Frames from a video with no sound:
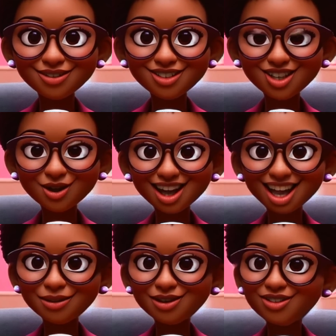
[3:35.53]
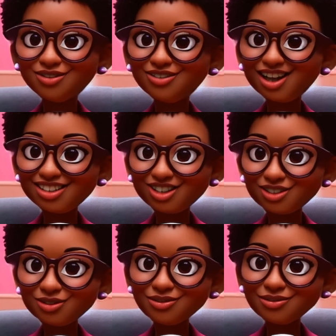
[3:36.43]
So I came out to find
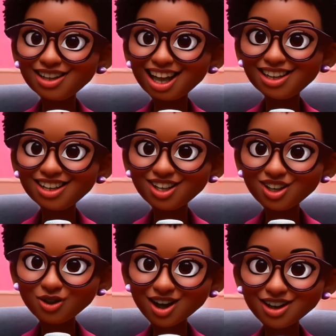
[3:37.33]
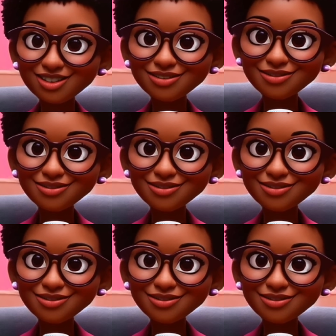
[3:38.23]
you, and here you are.